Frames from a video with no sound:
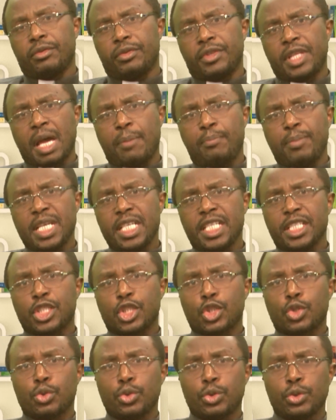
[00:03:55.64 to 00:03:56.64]
The
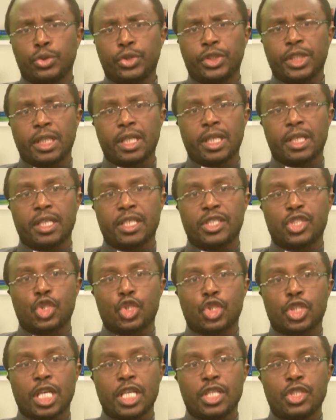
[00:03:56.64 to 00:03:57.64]
ability to generate
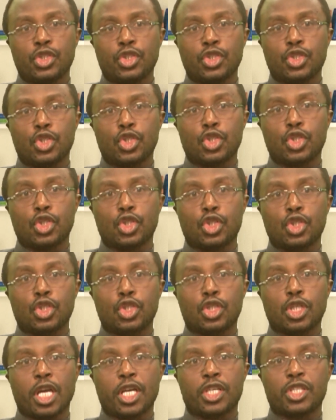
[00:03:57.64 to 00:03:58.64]

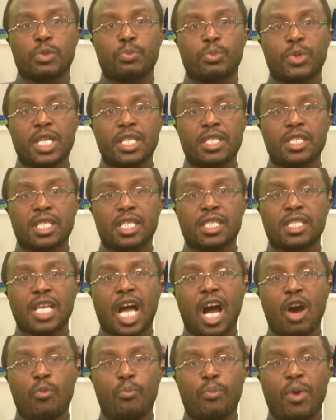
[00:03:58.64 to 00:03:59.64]
change expresses
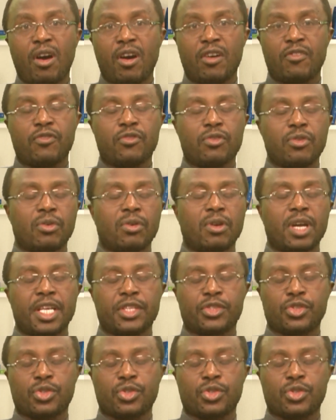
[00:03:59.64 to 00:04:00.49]
how powerful a